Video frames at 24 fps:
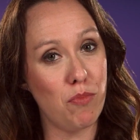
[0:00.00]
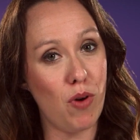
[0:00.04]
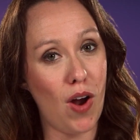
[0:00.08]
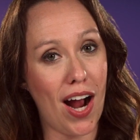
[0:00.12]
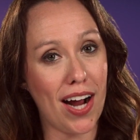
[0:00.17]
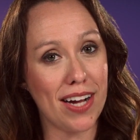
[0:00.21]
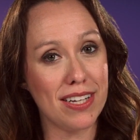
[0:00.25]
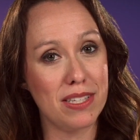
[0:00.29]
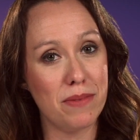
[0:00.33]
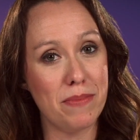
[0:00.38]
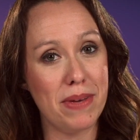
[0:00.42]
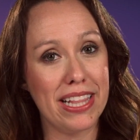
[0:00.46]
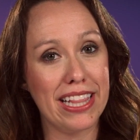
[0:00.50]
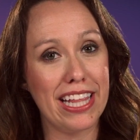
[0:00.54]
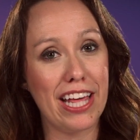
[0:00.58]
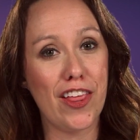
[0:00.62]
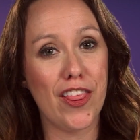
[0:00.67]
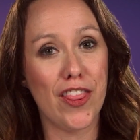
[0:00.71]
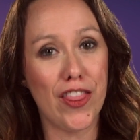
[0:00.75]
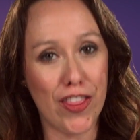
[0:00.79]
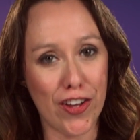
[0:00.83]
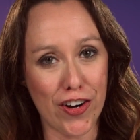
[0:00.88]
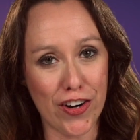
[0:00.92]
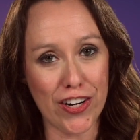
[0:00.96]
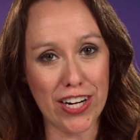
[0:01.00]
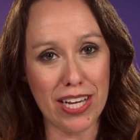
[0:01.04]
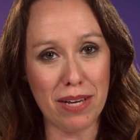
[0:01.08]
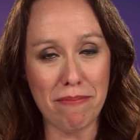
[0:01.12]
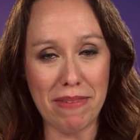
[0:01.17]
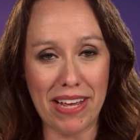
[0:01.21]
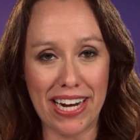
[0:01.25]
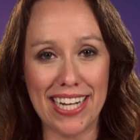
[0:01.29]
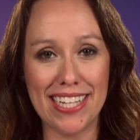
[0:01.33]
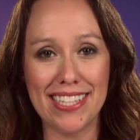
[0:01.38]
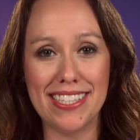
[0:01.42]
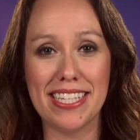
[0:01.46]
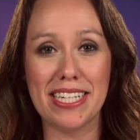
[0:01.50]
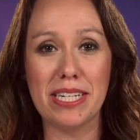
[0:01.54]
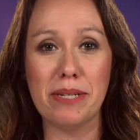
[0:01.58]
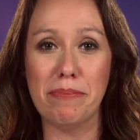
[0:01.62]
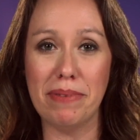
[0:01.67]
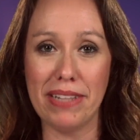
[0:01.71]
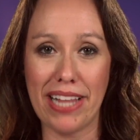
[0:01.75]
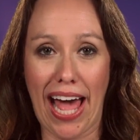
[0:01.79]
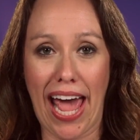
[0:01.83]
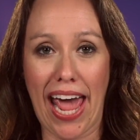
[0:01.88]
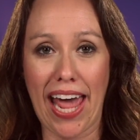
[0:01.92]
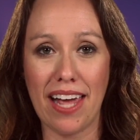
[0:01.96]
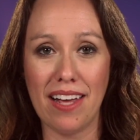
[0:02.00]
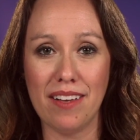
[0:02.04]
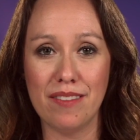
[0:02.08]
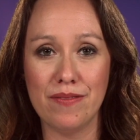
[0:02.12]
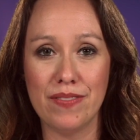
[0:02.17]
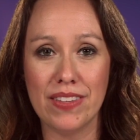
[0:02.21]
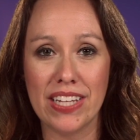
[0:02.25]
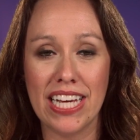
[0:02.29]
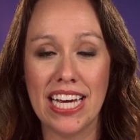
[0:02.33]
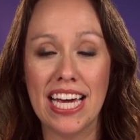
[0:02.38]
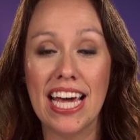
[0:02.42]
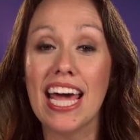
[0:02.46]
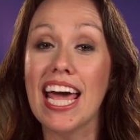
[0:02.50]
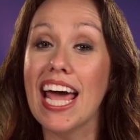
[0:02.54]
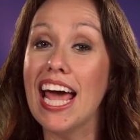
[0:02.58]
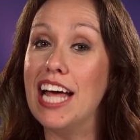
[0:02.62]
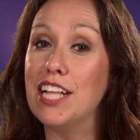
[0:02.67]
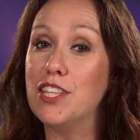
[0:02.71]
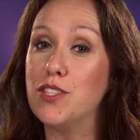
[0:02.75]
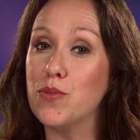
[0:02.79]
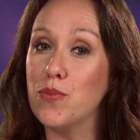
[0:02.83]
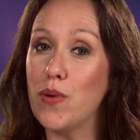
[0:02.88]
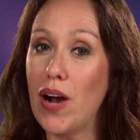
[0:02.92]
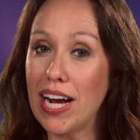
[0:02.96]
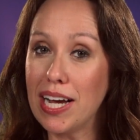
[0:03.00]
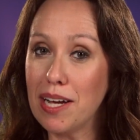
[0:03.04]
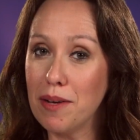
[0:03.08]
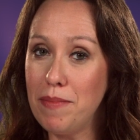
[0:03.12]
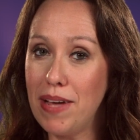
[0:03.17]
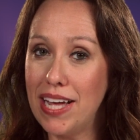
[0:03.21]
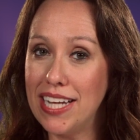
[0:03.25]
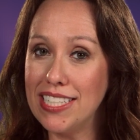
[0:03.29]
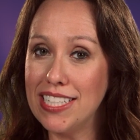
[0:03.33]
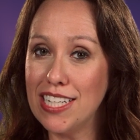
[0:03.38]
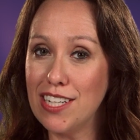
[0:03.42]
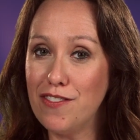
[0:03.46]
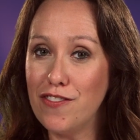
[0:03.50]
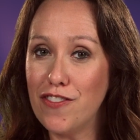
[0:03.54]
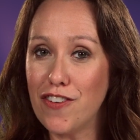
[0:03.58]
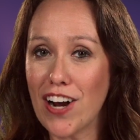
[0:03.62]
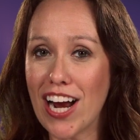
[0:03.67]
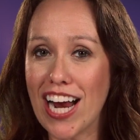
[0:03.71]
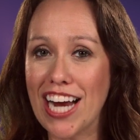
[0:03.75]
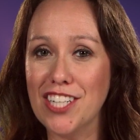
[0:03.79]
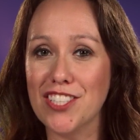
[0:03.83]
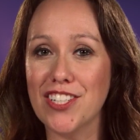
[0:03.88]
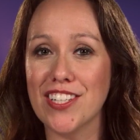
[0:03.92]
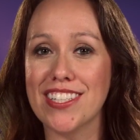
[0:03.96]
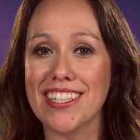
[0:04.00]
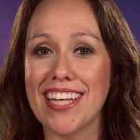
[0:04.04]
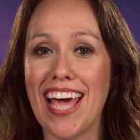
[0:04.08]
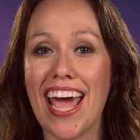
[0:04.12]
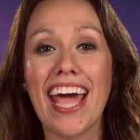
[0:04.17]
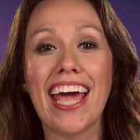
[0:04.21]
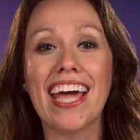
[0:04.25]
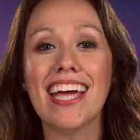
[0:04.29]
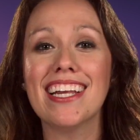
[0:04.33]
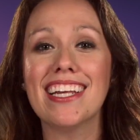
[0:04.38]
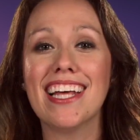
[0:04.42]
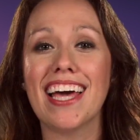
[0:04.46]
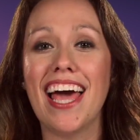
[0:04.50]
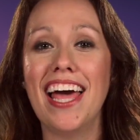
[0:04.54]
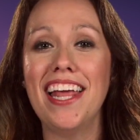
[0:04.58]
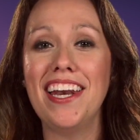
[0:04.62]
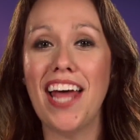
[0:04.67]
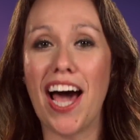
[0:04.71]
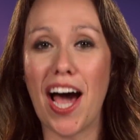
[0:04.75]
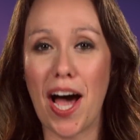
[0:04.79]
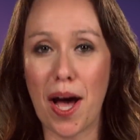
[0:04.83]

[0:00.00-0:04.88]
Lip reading: approximately 30 minutes to play. It's recommended for ages 8 and